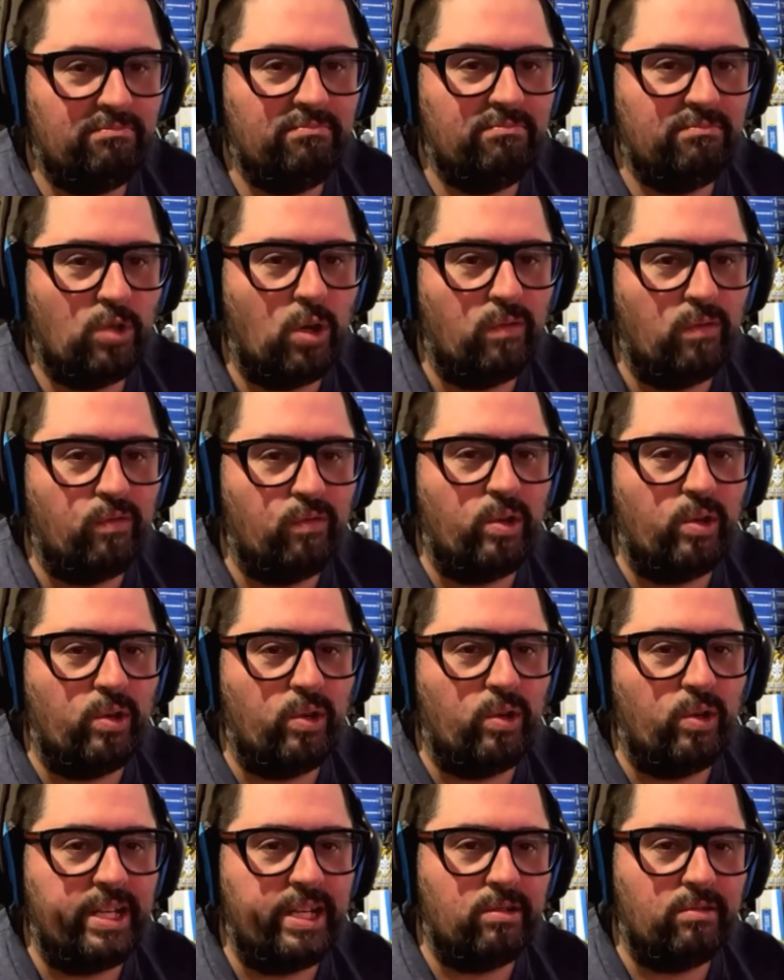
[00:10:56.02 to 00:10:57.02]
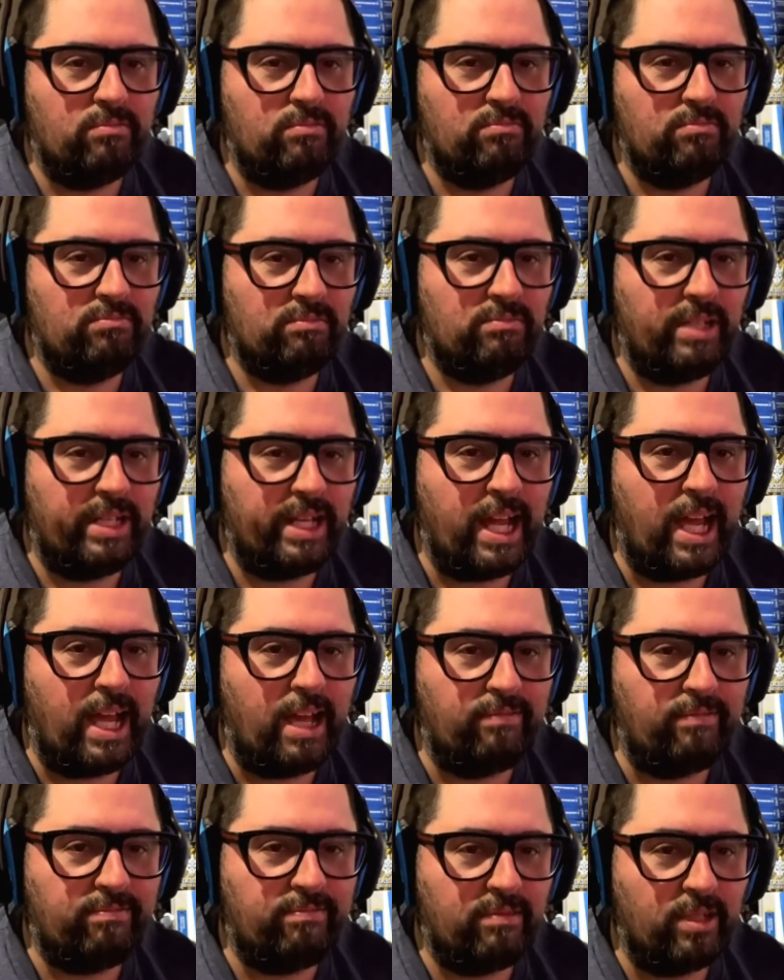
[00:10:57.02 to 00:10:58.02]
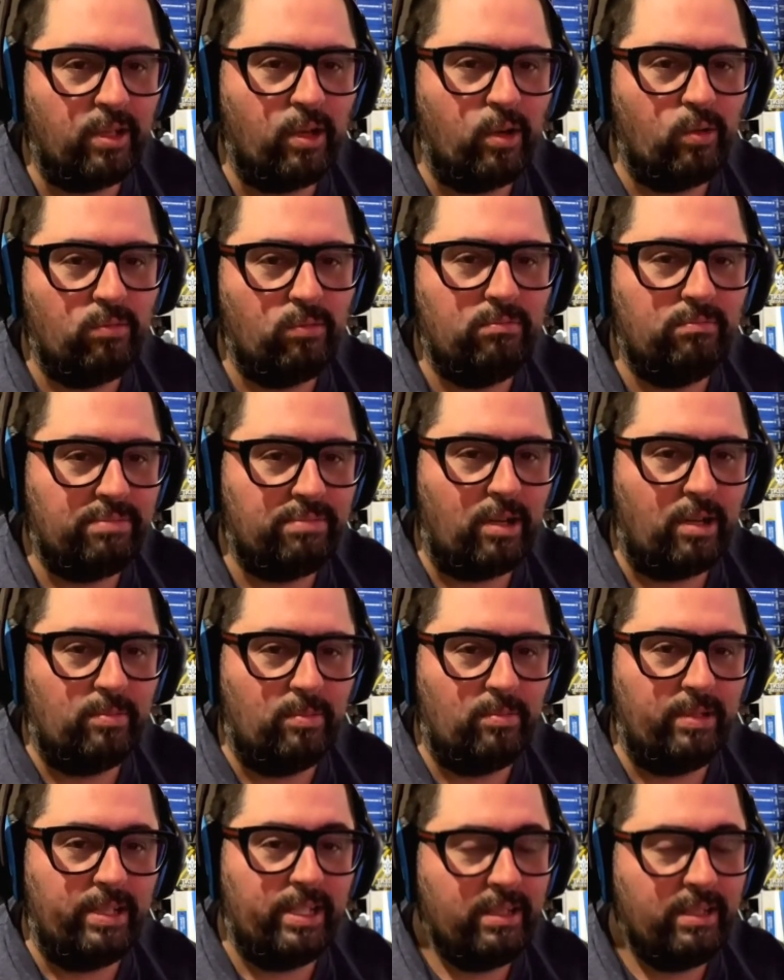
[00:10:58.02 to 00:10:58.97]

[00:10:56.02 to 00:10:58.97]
over a year and a half ago, probably.